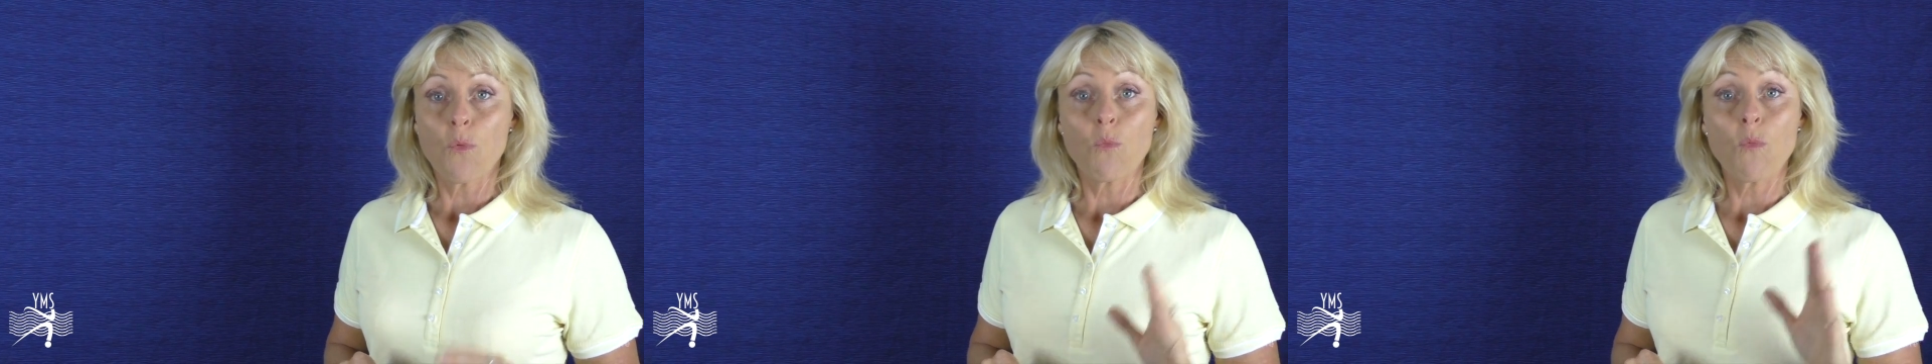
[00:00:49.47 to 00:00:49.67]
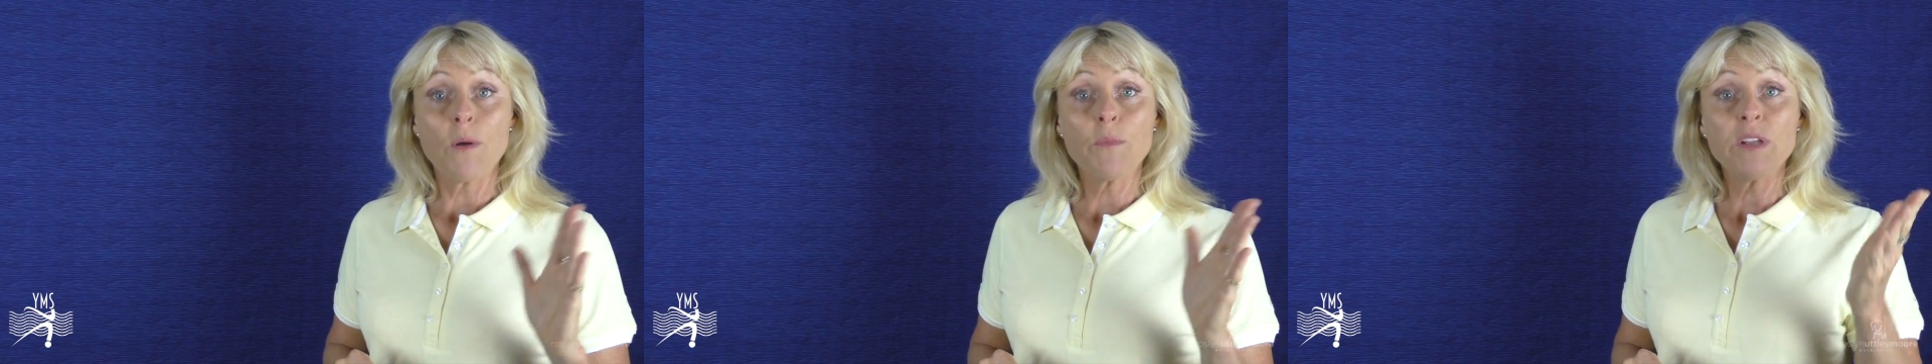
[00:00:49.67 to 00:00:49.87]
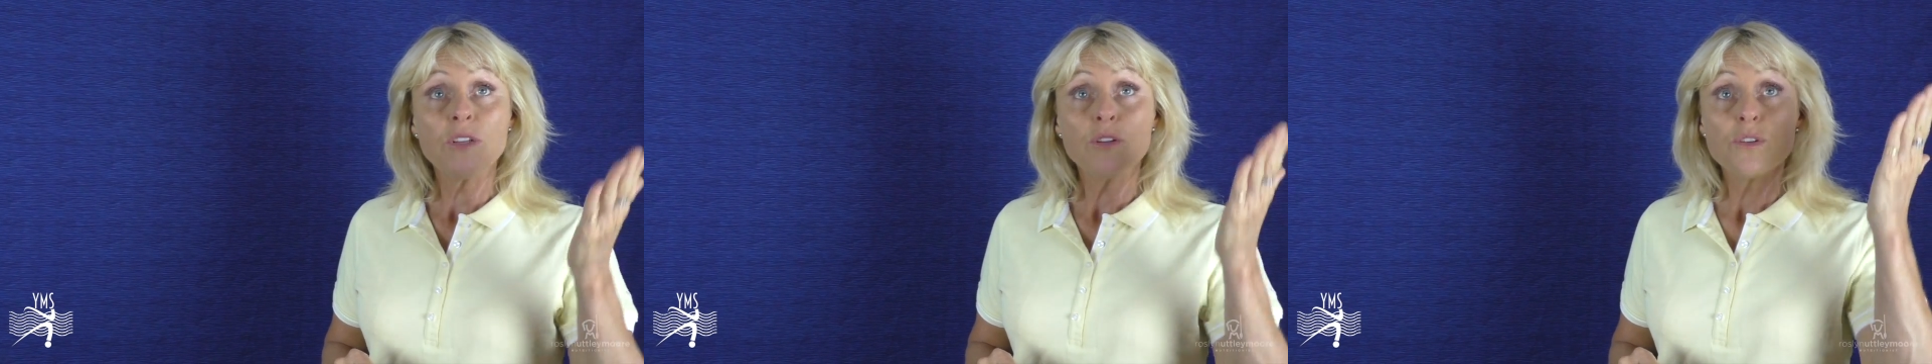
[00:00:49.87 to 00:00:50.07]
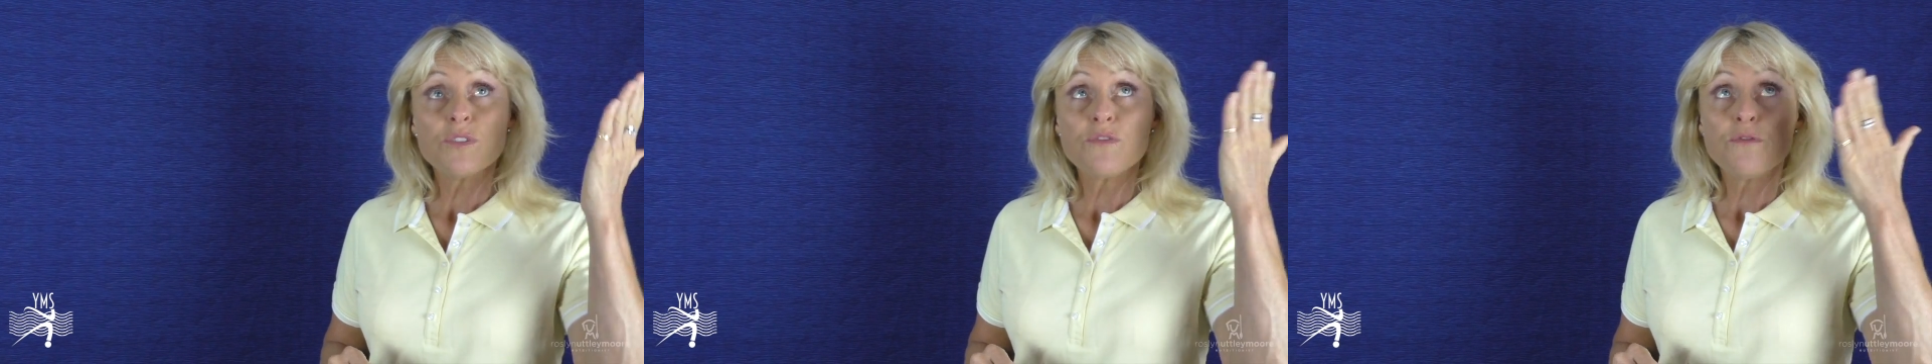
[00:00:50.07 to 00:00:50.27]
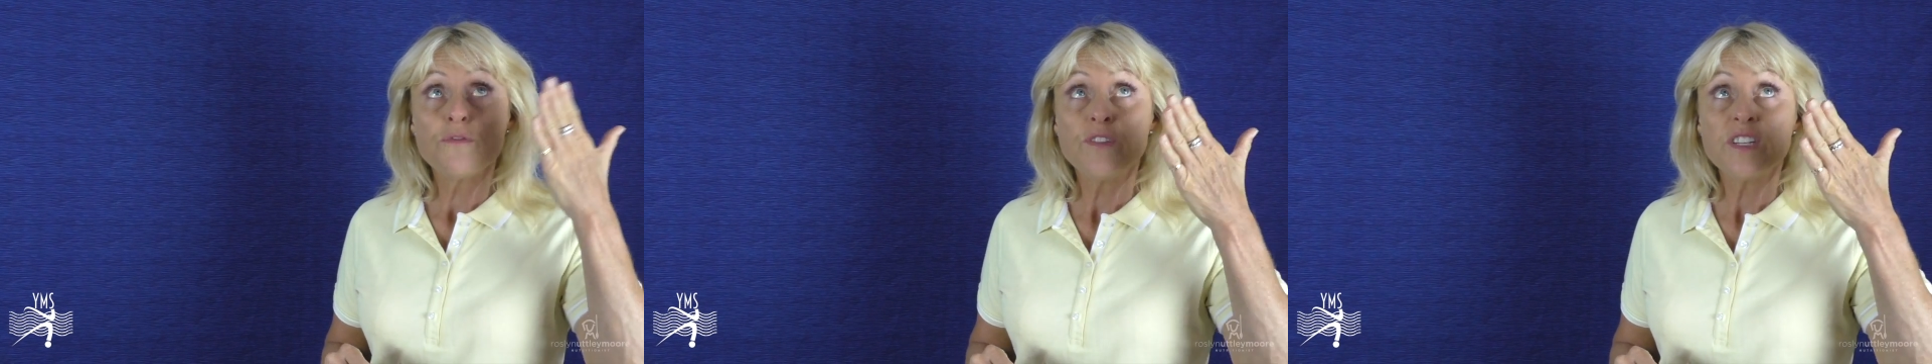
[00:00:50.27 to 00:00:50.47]
When we lose
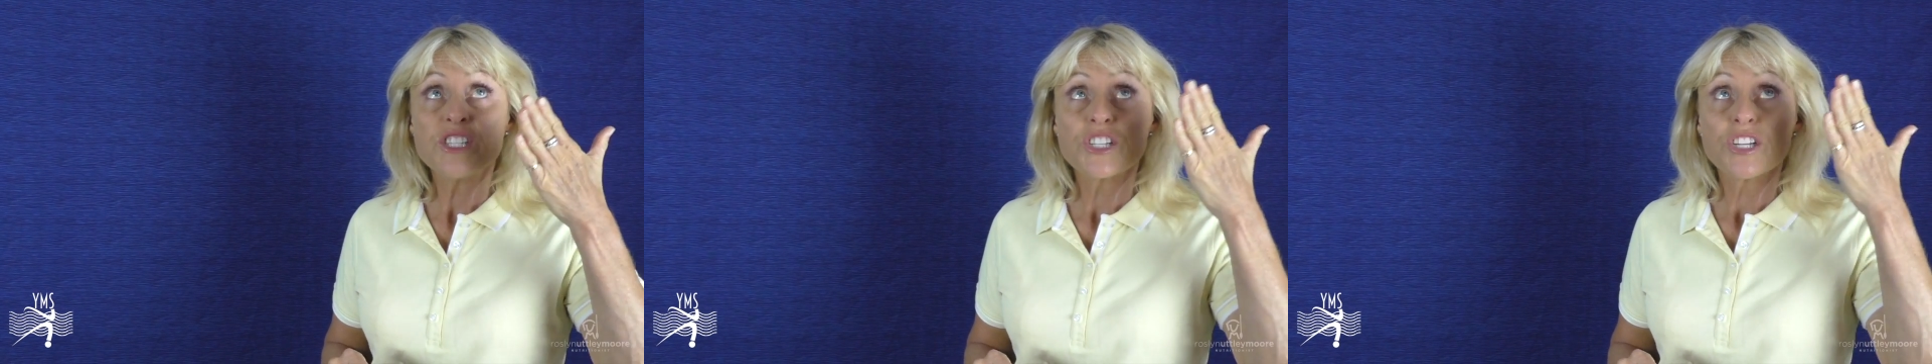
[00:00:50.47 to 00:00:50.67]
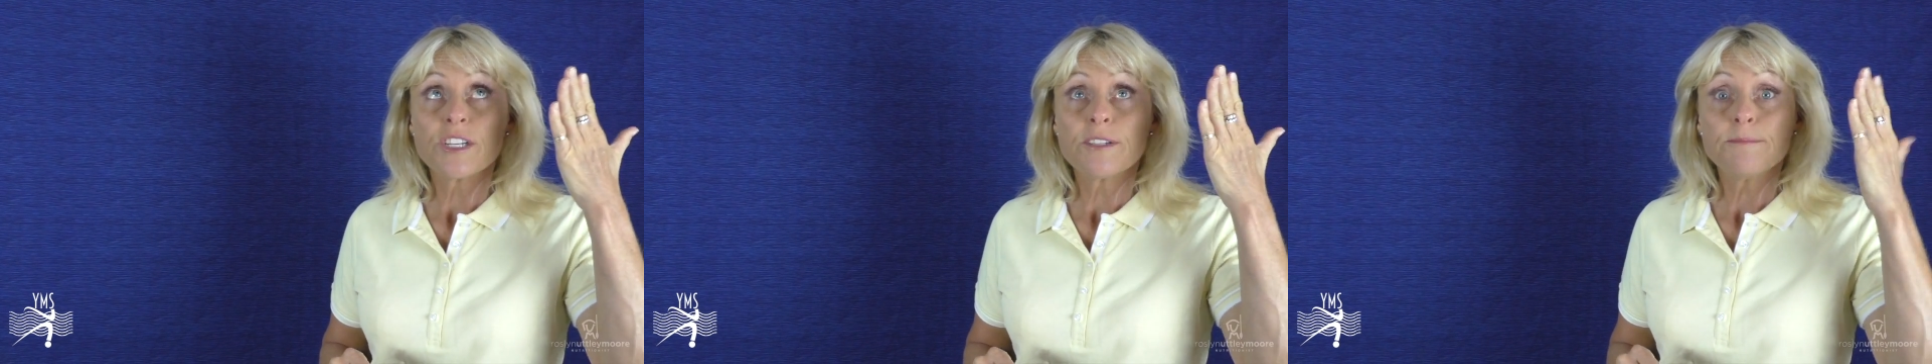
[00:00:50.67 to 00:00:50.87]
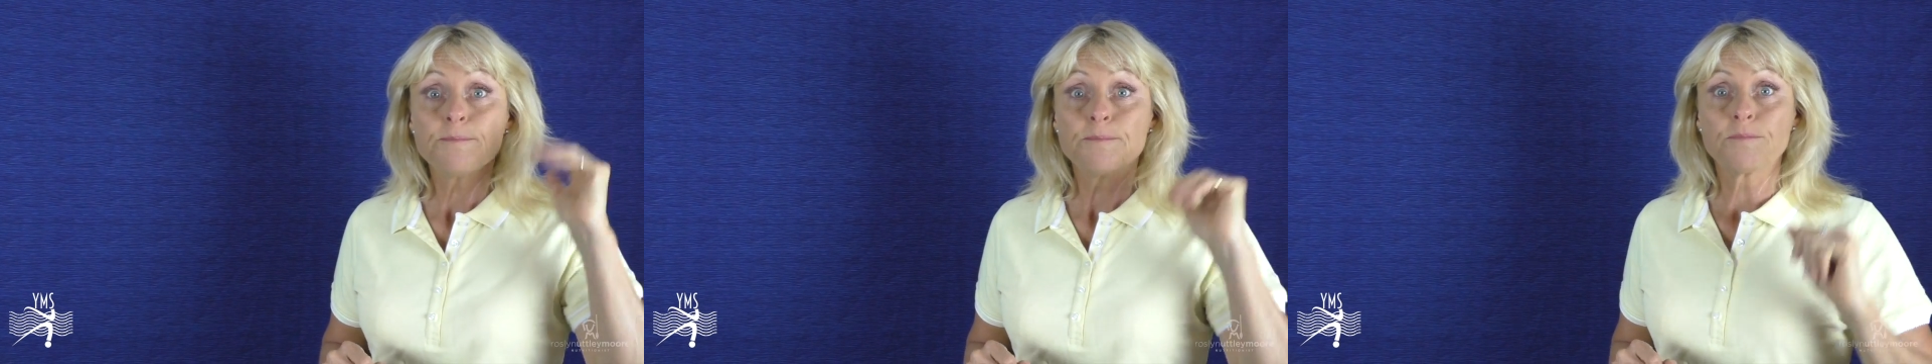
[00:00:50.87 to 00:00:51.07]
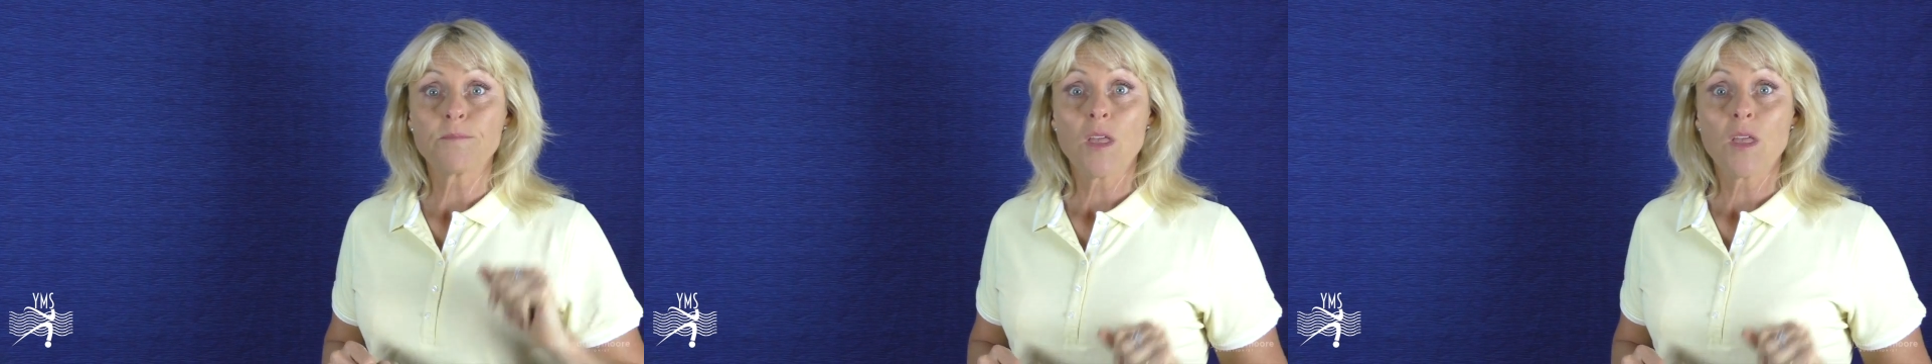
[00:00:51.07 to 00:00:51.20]
vision,